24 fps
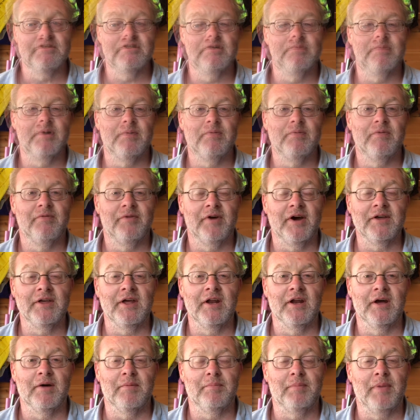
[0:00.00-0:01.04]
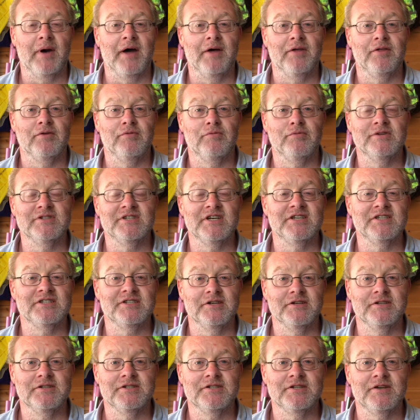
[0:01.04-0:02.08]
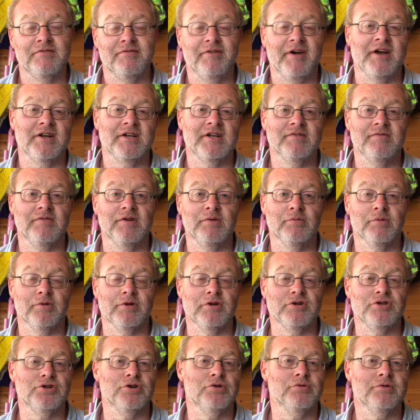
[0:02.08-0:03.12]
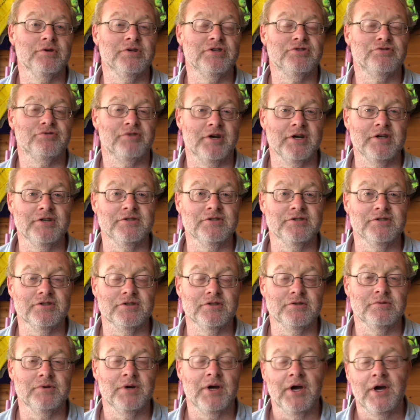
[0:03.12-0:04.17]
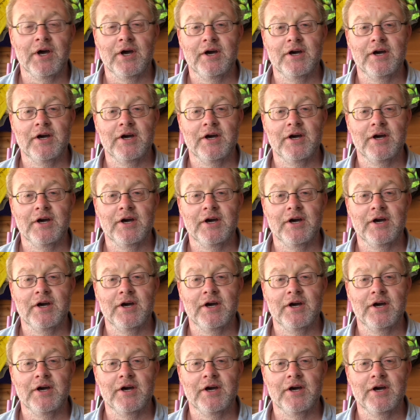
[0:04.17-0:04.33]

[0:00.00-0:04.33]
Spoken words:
So by providing that path of resistance, effectively what the choke is trying to do